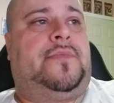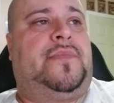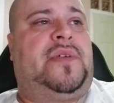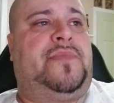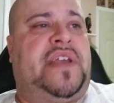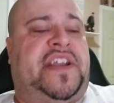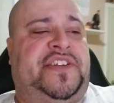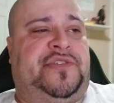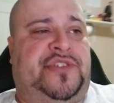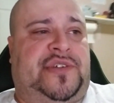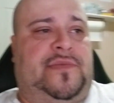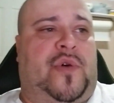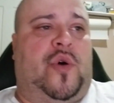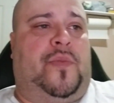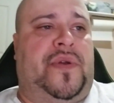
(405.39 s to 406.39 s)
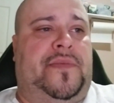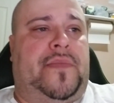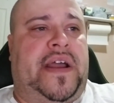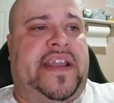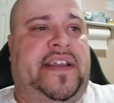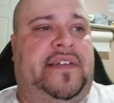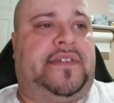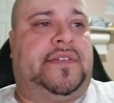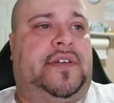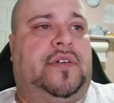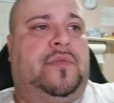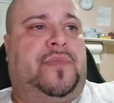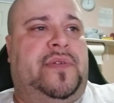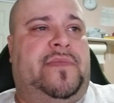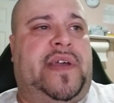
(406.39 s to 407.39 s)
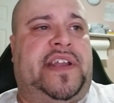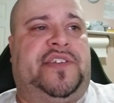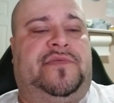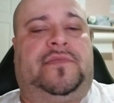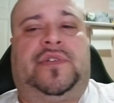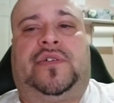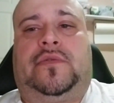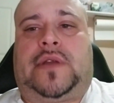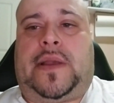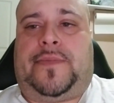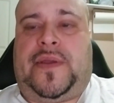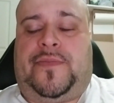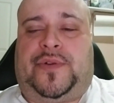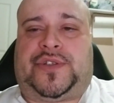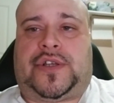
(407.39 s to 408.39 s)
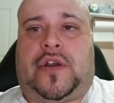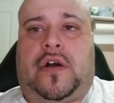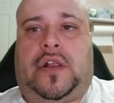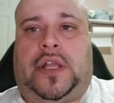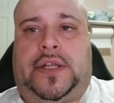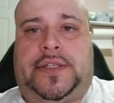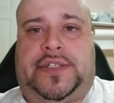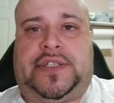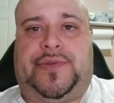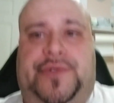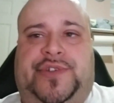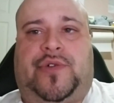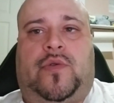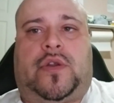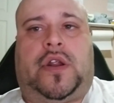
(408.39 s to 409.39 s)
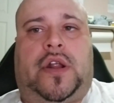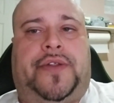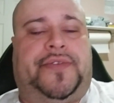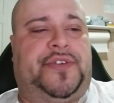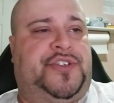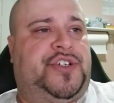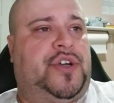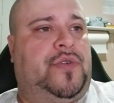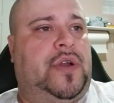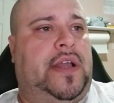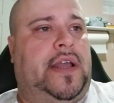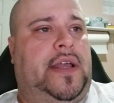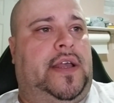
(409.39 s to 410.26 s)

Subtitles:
Maybe I could do some open mic tomorrow, get people to call in and see what's going on in the show.